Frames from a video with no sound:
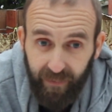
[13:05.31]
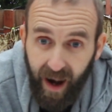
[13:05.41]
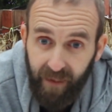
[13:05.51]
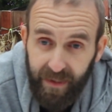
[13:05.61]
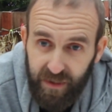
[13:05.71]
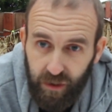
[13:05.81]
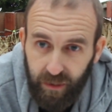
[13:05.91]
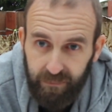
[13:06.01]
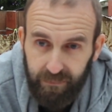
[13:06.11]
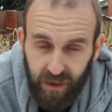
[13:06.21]
out of it, so you
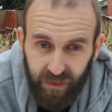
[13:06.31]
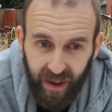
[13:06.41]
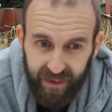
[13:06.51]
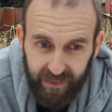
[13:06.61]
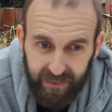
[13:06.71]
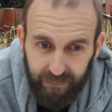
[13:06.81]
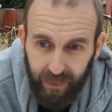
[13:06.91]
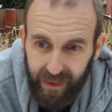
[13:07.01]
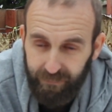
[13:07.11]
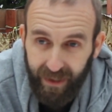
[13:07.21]
can use it as a
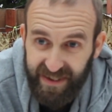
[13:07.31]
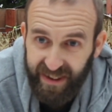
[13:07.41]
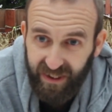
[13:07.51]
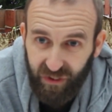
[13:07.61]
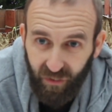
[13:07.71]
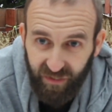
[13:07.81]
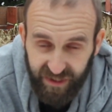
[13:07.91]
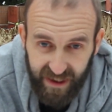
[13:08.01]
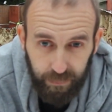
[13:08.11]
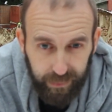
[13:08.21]
basic sort of
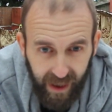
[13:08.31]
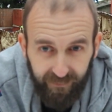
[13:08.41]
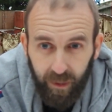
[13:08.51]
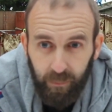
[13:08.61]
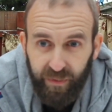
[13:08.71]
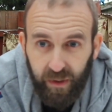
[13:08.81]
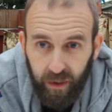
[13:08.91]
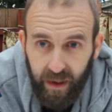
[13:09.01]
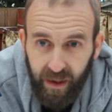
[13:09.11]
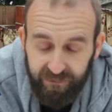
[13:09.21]
seat platform if you've
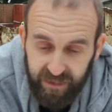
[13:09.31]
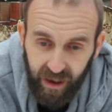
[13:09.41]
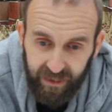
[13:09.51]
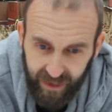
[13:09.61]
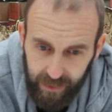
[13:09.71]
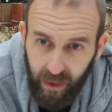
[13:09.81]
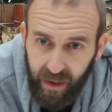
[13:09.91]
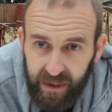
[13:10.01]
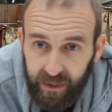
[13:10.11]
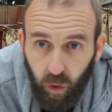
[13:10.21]
got enough duct tape.
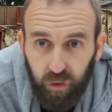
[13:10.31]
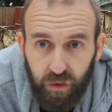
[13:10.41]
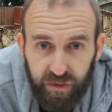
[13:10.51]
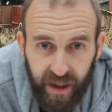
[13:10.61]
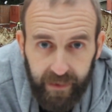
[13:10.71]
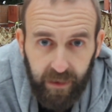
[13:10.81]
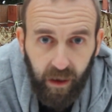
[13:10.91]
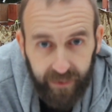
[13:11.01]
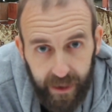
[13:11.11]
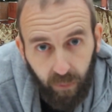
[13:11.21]
You can also set
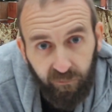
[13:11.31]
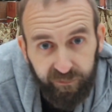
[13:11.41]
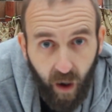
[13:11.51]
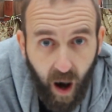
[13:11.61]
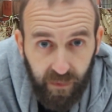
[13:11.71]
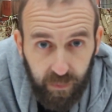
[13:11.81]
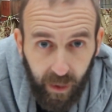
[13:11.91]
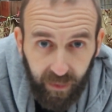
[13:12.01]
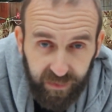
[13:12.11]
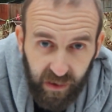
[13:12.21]
duct tape on fire as
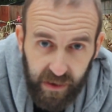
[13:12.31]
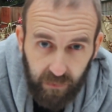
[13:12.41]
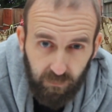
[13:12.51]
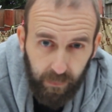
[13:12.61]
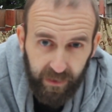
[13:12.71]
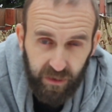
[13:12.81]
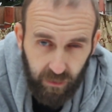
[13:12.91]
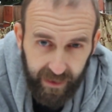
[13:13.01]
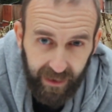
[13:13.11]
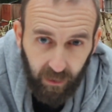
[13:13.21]
well, so you can rip it and
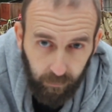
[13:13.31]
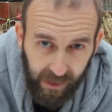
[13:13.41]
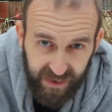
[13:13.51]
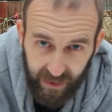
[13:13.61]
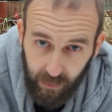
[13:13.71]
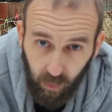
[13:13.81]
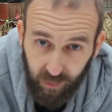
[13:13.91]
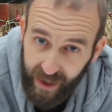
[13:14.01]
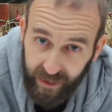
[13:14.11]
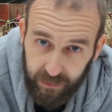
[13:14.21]
shred it in little bits and it will
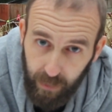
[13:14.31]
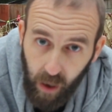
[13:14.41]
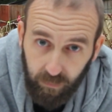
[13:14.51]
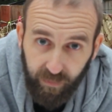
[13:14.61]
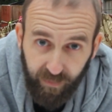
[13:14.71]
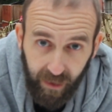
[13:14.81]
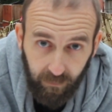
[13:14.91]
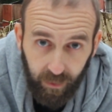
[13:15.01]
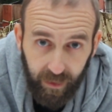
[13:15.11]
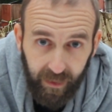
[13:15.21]
take a spark with a ferro
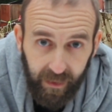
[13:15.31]
rod.